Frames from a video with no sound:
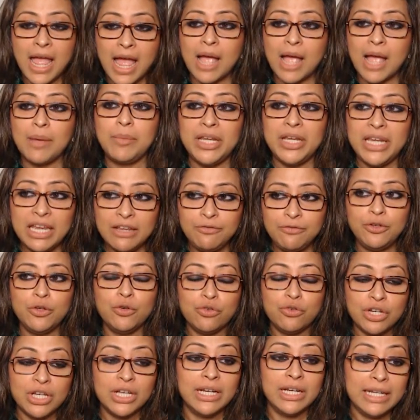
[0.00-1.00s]
I mean, if you
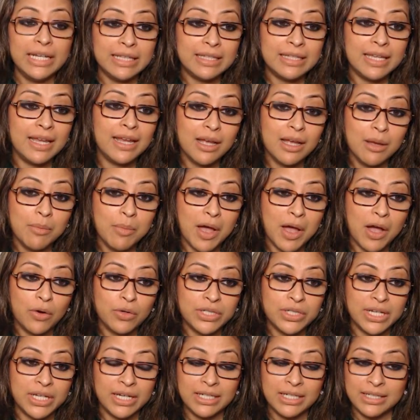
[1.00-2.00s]
really think
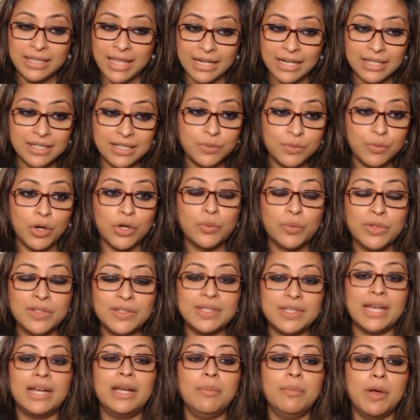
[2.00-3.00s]
about it, that is what was
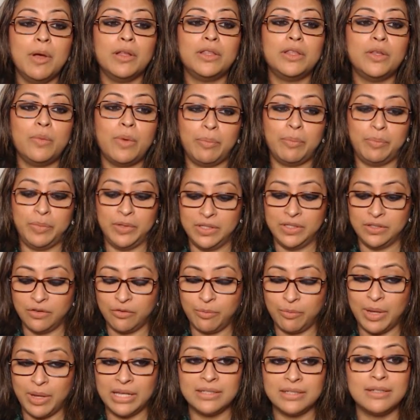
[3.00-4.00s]
said about the weapons
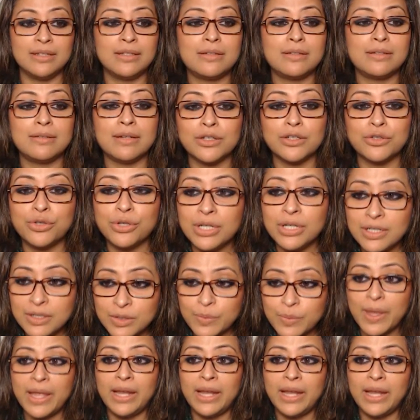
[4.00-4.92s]
of mass destruction as